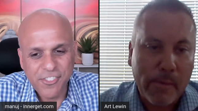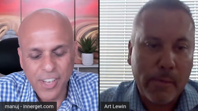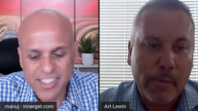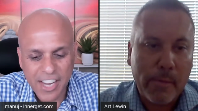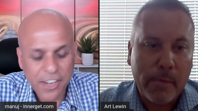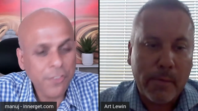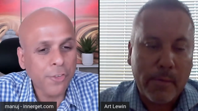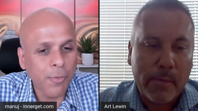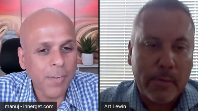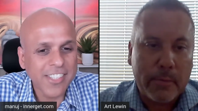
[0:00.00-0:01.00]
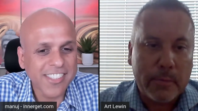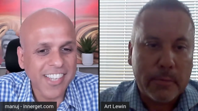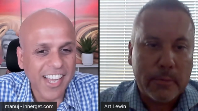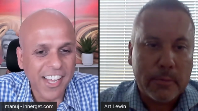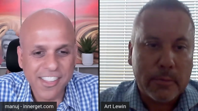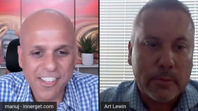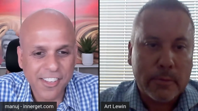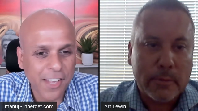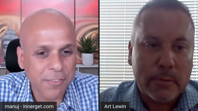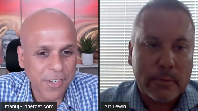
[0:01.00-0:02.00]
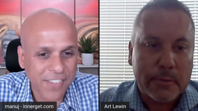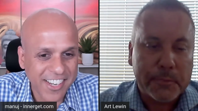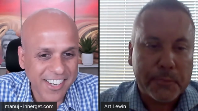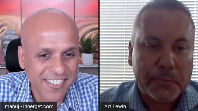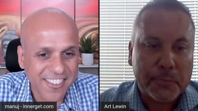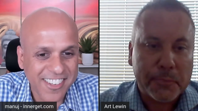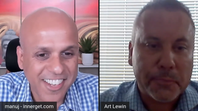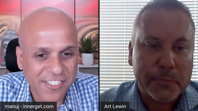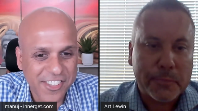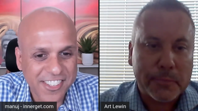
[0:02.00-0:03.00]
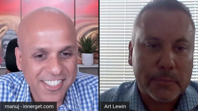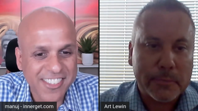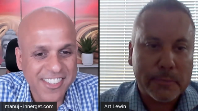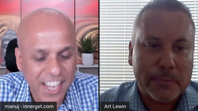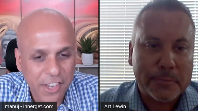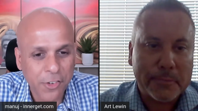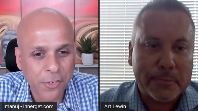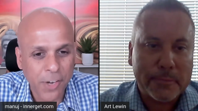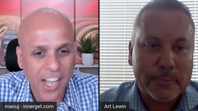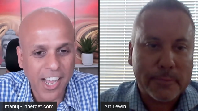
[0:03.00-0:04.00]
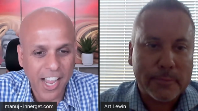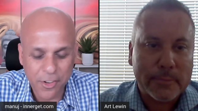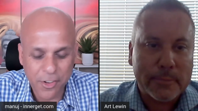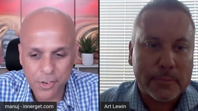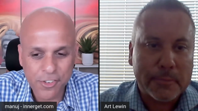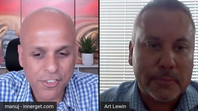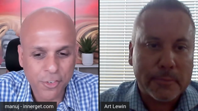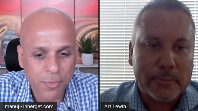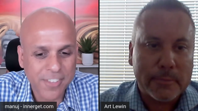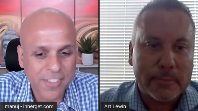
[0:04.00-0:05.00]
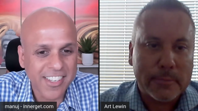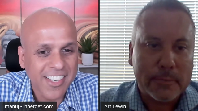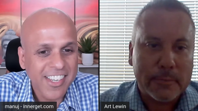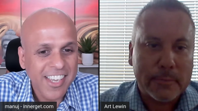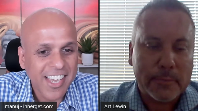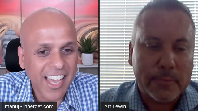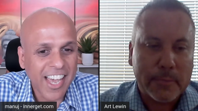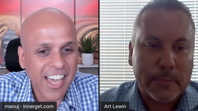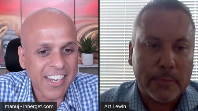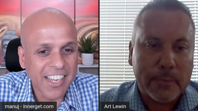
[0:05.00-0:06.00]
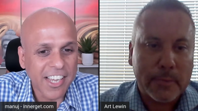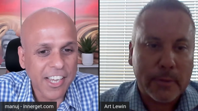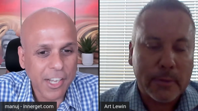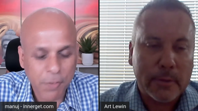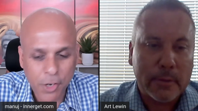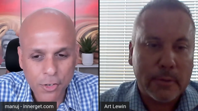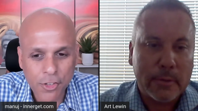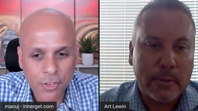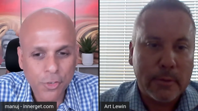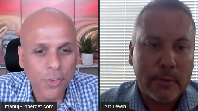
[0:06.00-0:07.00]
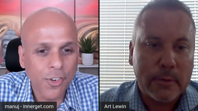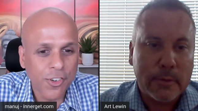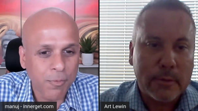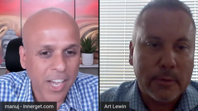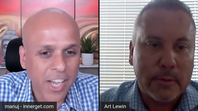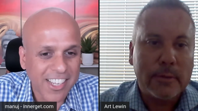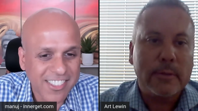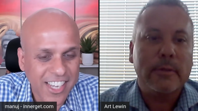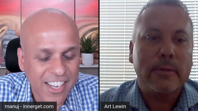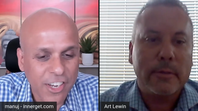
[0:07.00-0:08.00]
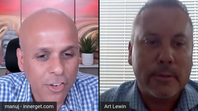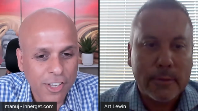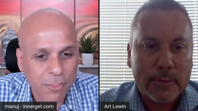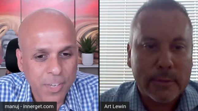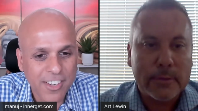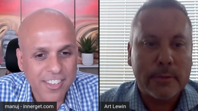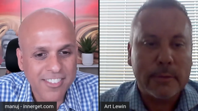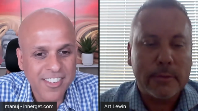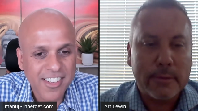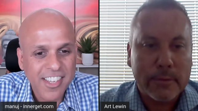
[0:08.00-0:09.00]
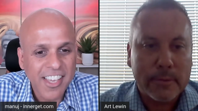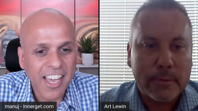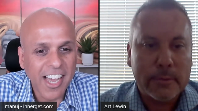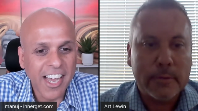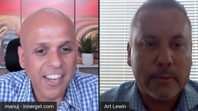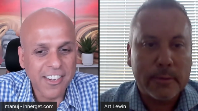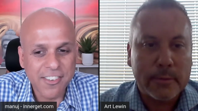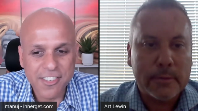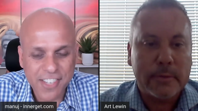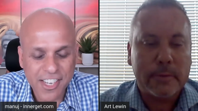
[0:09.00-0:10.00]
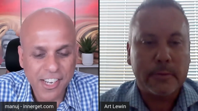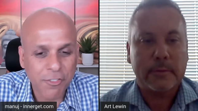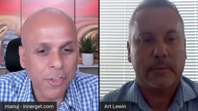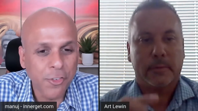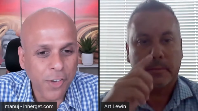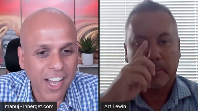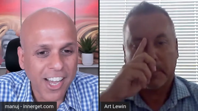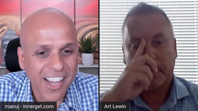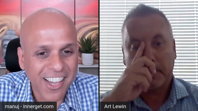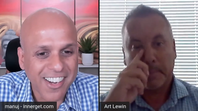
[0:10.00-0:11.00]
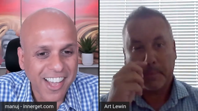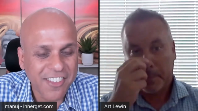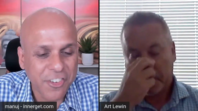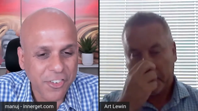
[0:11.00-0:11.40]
Speaker 1: well thank you so much uh, this has been very interesting conversation thank you uh, i know you're so busy and uh, coming onto the show uh, sharing your experience uh, sharing a few uh, nice